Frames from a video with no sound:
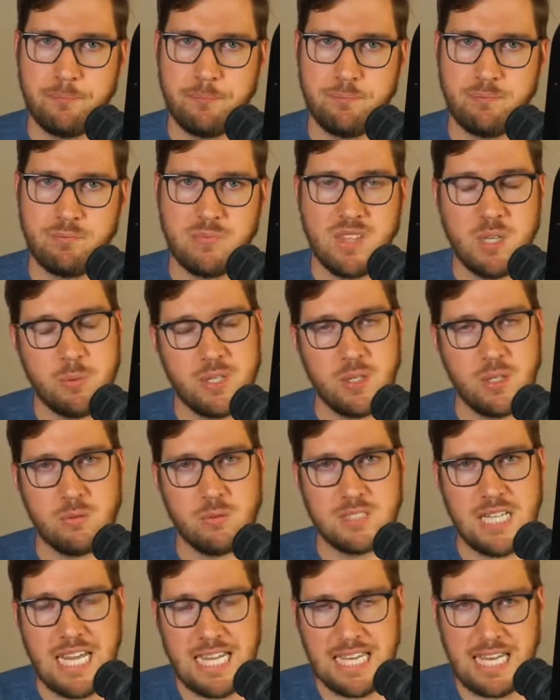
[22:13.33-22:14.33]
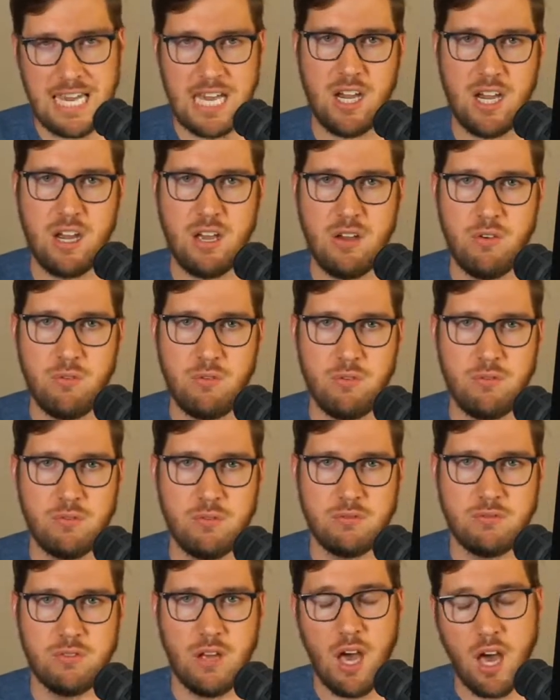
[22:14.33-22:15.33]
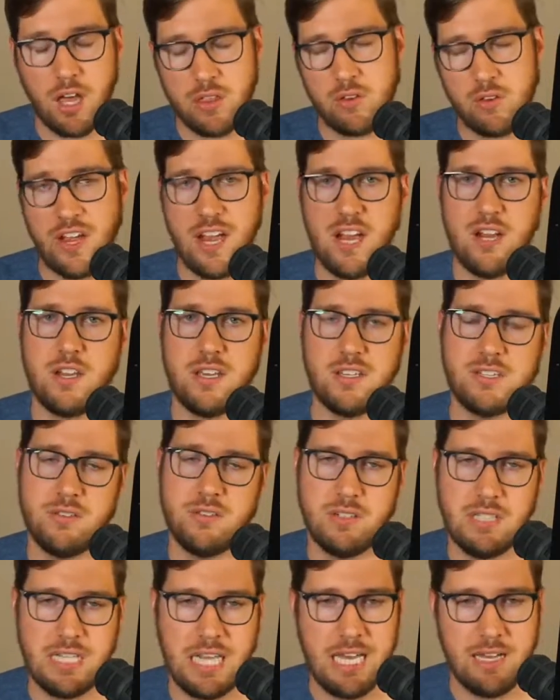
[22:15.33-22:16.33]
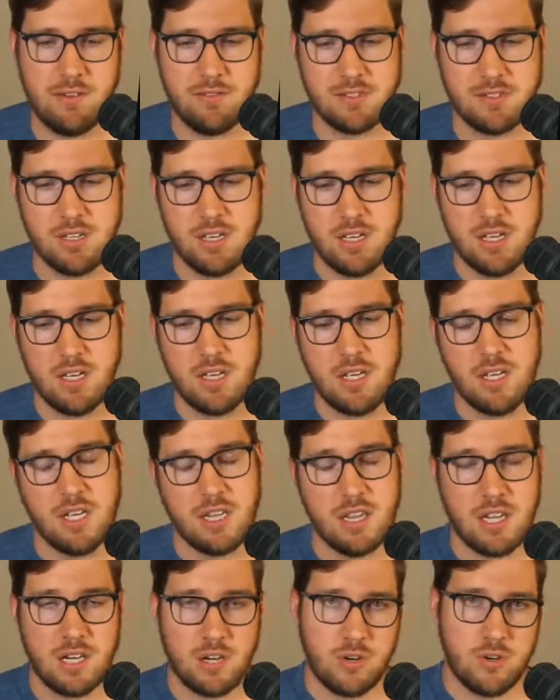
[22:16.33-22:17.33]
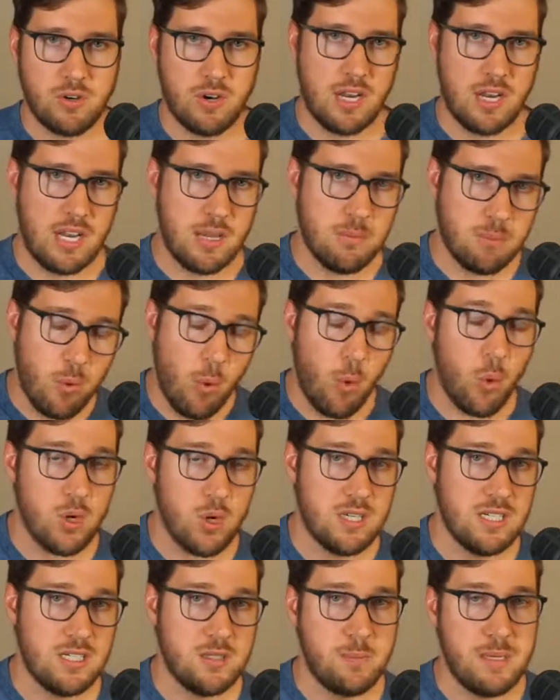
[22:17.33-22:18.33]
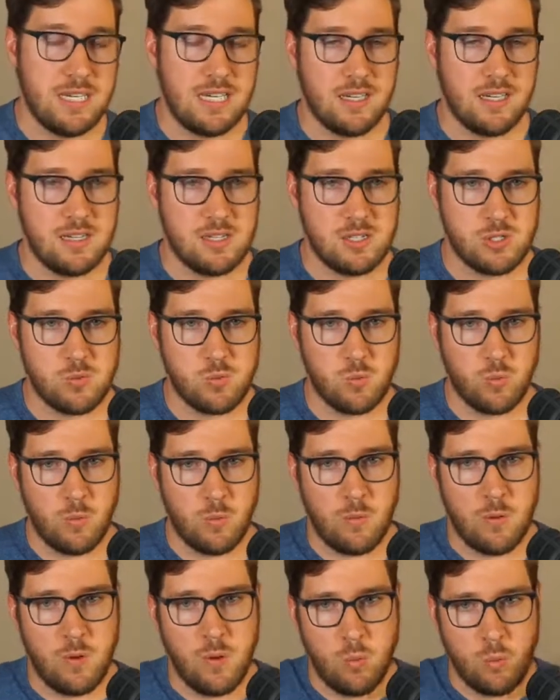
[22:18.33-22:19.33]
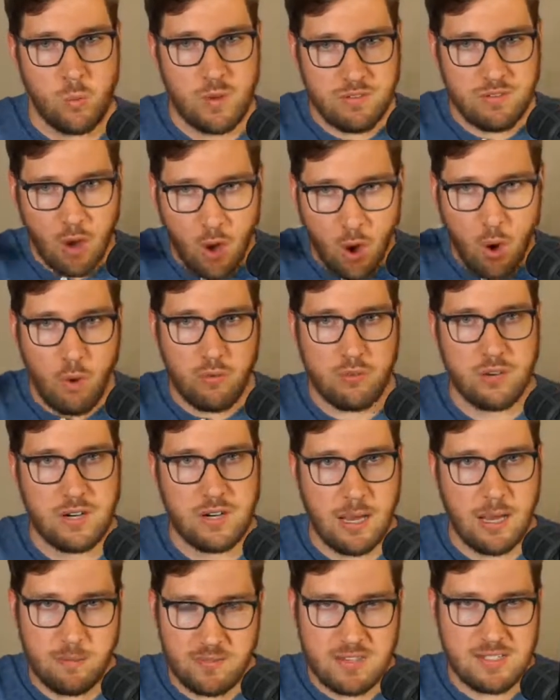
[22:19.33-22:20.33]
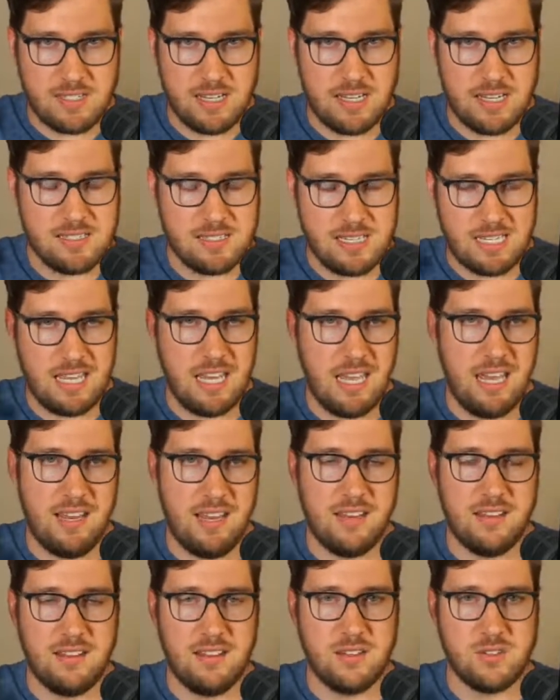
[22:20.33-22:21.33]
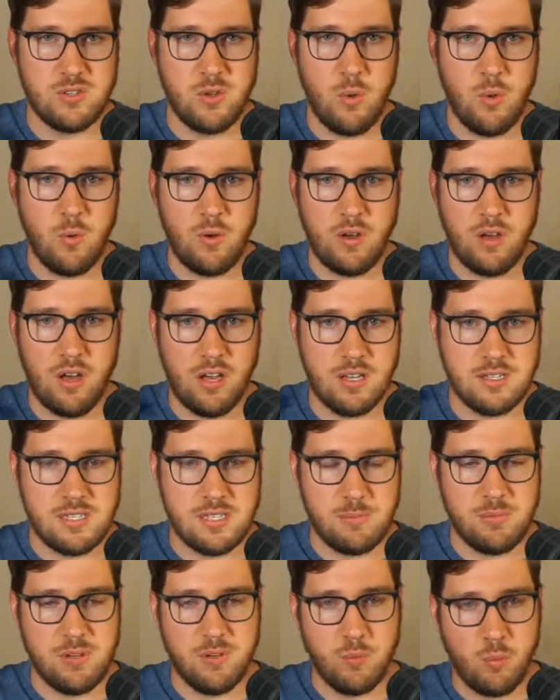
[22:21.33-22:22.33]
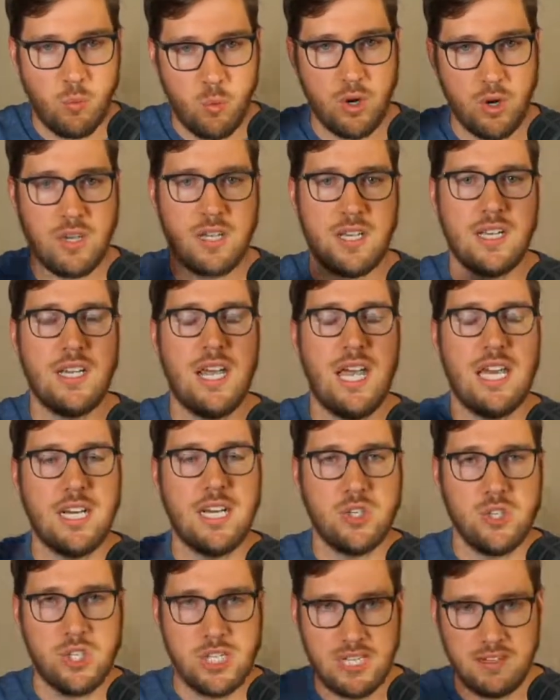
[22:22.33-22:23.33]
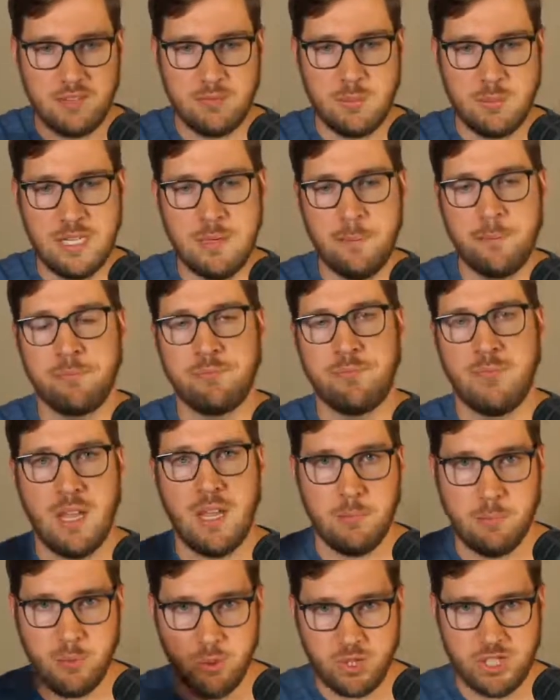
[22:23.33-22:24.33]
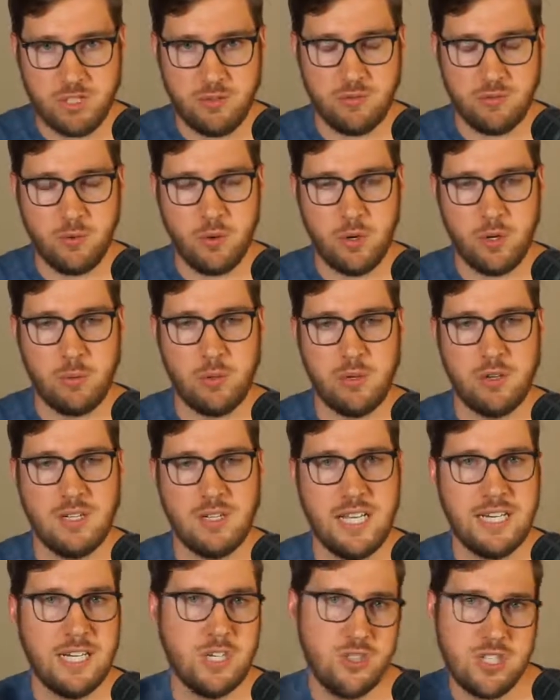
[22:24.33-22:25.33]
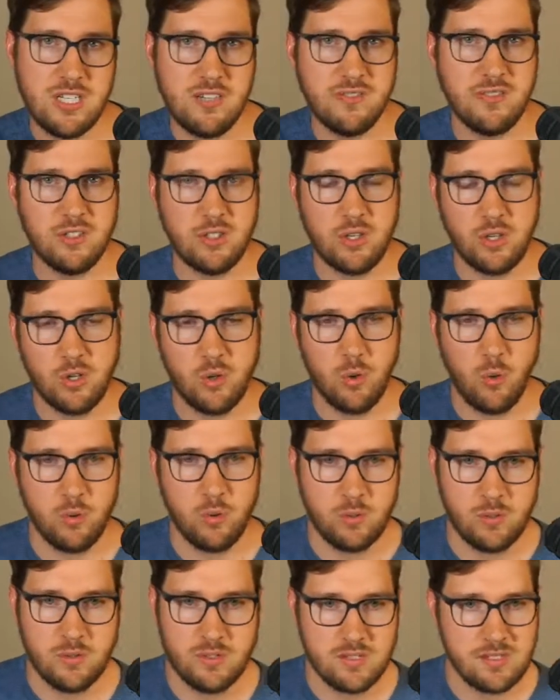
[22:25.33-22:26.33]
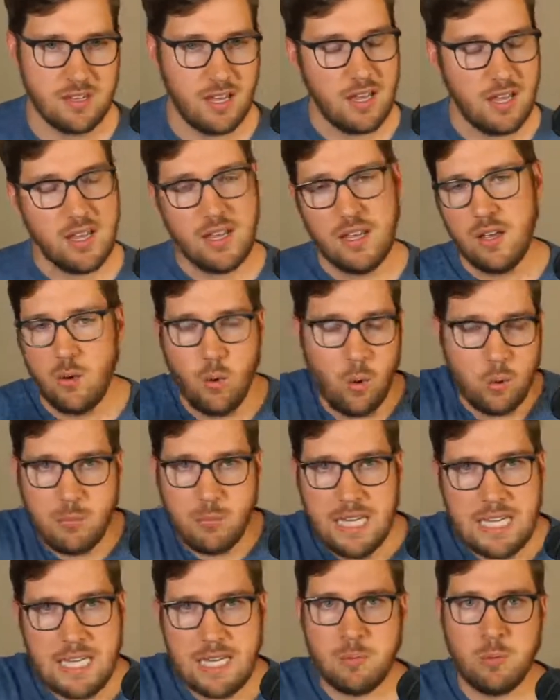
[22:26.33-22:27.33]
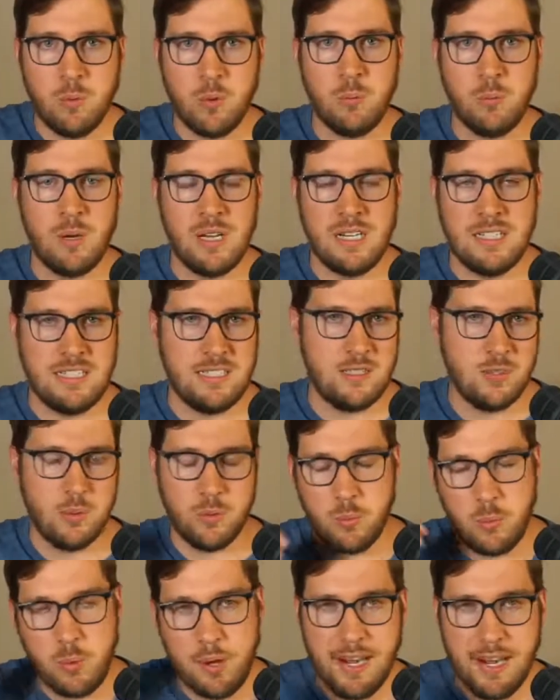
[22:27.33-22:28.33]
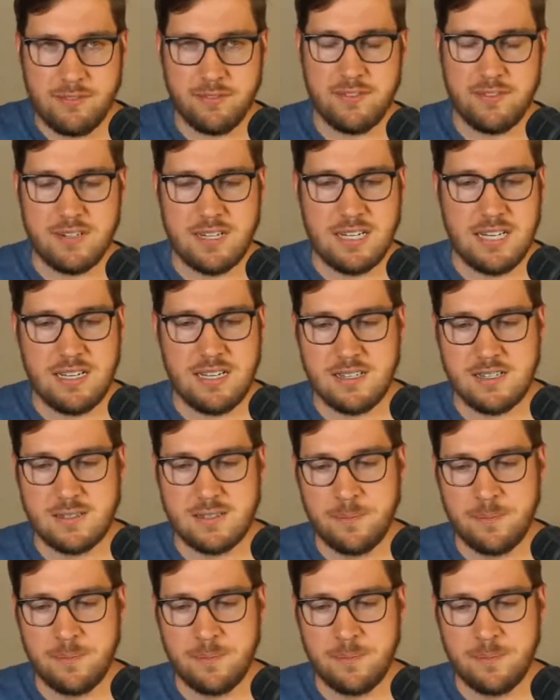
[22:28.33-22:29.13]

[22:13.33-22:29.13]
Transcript: that we don't take care of other areas of our lives that are important because we've overemphasized, again, this whole concept of work and achievement and pushing forward and achieving our goals or making more money or whatever it is.